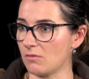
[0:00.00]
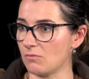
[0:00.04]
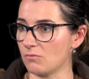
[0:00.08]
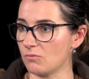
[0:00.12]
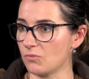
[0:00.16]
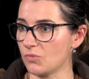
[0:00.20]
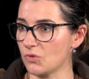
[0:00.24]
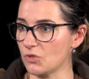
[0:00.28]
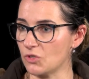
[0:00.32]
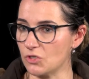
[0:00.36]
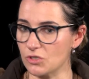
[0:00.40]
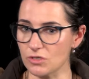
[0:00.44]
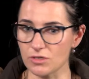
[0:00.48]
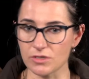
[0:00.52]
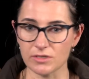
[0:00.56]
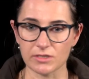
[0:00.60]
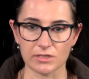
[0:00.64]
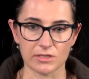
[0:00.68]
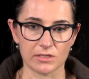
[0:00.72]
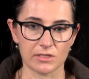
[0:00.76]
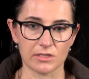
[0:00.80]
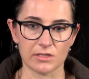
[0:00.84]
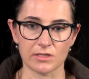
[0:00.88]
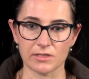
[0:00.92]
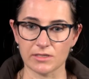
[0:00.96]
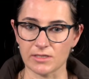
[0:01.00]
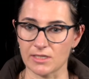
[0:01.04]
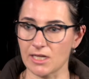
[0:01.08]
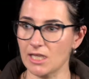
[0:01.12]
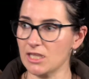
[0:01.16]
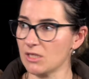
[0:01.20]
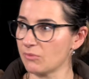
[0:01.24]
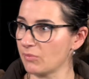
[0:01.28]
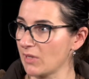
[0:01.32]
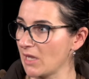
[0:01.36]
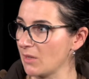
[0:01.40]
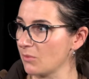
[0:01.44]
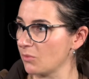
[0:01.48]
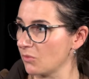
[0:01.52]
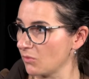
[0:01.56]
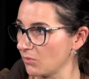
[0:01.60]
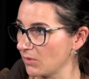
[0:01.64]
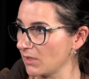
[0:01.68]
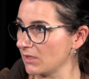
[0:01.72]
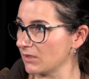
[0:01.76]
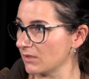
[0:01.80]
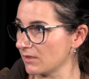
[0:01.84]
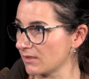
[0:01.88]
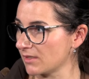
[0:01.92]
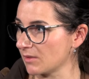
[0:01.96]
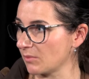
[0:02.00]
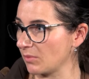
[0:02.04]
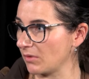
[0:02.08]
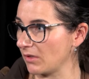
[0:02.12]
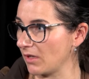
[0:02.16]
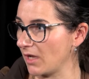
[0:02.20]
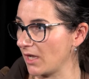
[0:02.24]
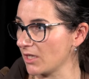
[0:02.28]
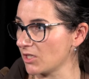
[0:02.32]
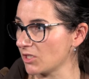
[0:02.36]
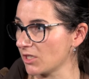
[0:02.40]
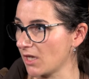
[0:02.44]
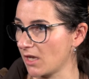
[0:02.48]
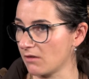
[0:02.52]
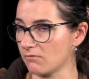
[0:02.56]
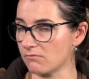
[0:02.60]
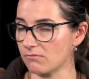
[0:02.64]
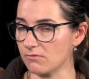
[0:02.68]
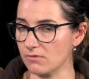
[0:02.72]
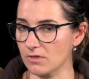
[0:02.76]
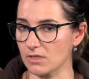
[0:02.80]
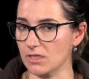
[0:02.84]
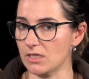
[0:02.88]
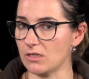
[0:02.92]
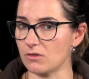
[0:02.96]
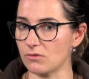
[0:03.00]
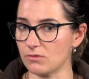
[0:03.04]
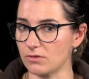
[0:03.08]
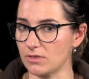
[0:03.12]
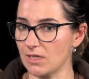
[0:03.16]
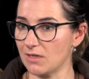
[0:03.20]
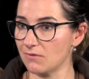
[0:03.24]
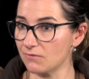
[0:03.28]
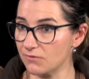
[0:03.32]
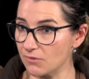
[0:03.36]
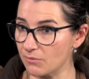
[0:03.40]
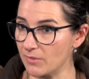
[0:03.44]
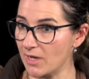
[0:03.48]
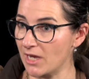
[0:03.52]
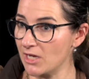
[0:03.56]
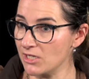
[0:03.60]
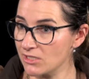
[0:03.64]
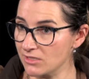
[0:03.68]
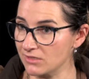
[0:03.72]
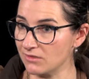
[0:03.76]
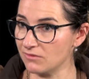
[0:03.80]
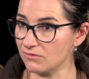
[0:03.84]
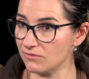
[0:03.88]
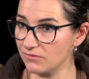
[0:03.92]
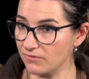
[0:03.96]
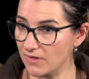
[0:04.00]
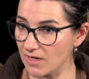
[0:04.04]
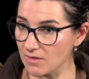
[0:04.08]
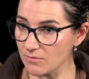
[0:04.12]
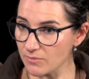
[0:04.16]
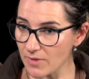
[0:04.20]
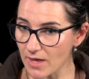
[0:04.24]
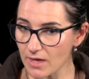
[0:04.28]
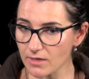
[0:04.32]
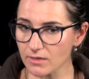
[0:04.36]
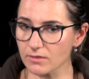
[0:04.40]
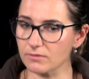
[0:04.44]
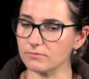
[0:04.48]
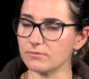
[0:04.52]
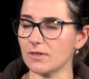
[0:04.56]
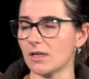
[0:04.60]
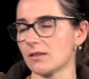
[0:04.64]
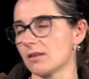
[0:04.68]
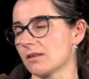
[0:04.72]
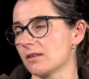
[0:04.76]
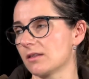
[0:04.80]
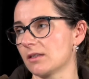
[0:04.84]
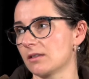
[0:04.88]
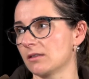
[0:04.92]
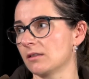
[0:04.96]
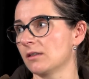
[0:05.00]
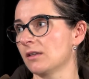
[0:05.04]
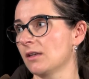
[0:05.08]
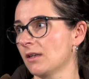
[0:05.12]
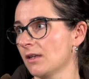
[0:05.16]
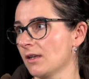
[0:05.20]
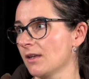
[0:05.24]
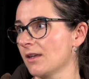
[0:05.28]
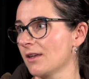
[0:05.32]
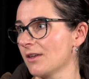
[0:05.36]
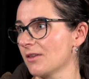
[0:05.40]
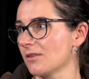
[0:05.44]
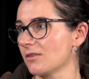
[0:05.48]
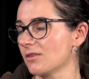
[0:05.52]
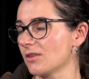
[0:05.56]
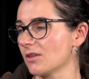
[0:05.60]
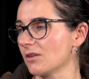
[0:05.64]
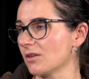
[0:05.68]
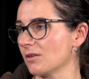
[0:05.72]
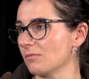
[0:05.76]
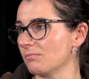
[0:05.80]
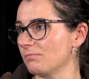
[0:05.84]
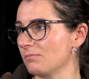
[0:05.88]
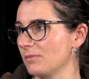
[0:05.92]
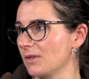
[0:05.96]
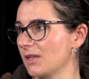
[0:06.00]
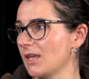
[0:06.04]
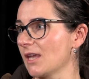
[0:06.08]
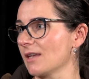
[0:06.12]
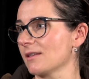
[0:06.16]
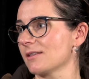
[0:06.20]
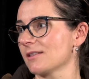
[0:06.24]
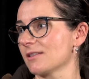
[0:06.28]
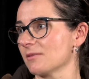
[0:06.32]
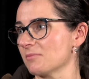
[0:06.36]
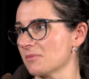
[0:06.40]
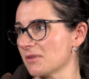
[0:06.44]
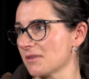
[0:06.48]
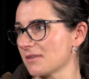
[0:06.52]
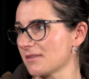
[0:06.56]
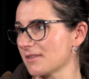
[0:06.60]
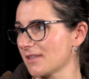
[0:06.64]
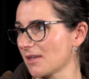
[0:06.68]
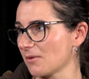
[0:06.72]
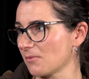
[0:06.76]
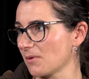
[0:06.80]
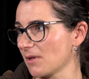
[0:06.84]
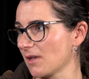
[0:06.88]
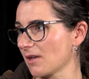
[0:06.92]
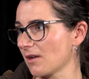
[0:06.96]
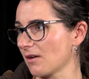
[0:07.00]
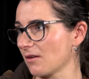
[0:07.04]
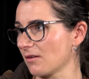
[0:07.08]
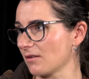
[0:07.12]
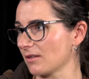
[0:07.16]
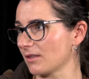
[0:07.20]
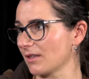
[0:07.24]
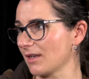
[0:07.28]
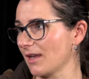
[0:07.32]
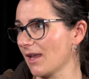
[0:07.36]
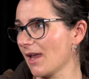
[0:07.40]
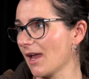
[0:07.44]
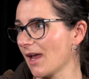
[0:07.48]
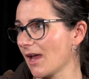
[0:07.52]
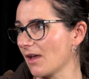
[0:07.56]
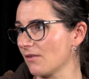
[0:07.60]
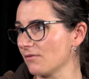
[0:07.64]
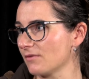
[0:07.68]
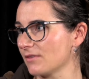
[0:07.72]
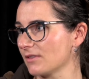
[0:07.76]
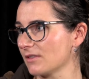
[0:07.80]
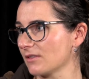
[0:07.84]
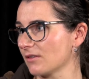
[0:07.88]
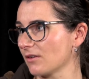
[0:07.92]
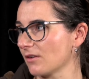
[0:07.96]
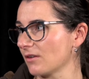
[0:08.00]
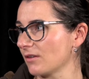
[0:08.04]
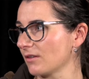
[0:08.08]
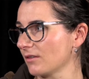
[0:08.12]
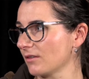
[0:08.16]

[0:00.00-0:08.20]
producers and other people in the supply chain really good information and feedback rather than the guesstimates that we currently have. So